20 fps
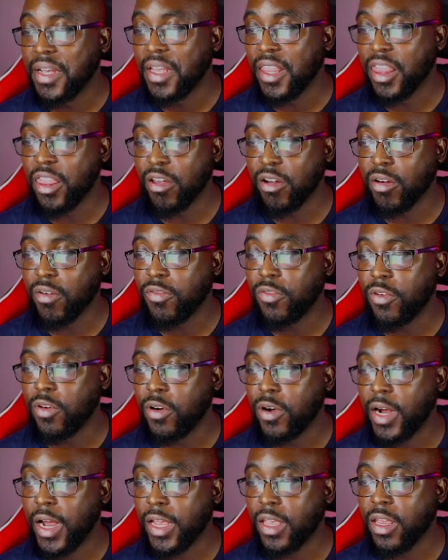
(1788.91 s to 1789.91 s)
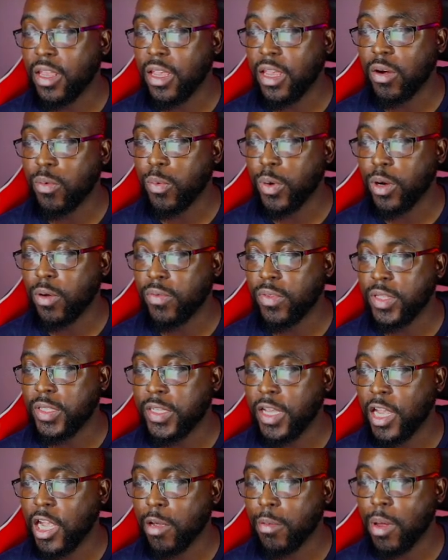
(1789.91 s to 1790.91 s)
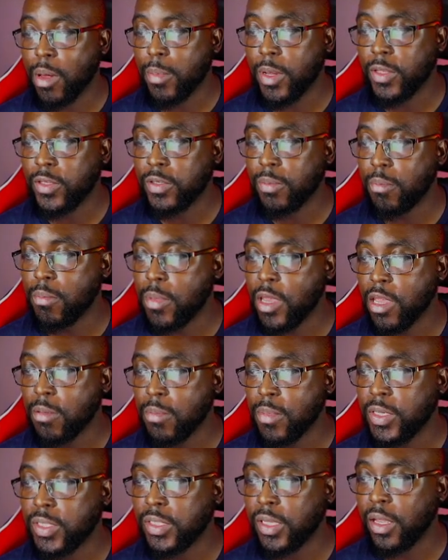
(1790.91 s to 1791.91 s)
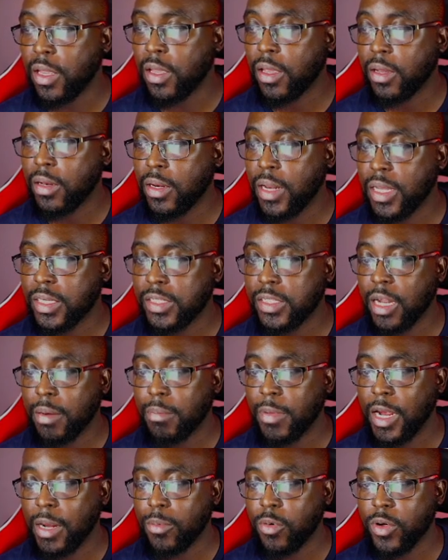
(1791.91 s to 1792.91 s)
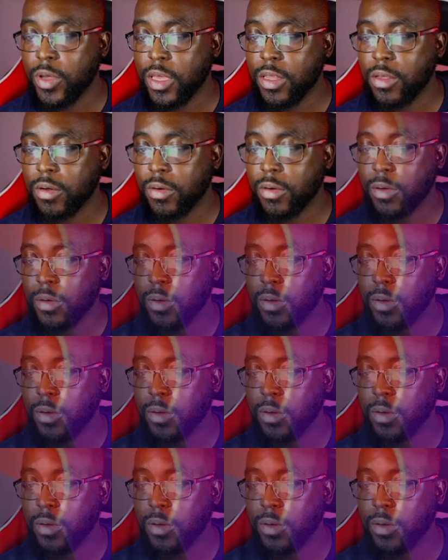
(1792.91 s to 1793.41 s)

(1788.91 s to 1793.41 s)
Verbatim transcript: Therefore, I can get rid of the Ten Commandments. Big mistake. That's not Bible either.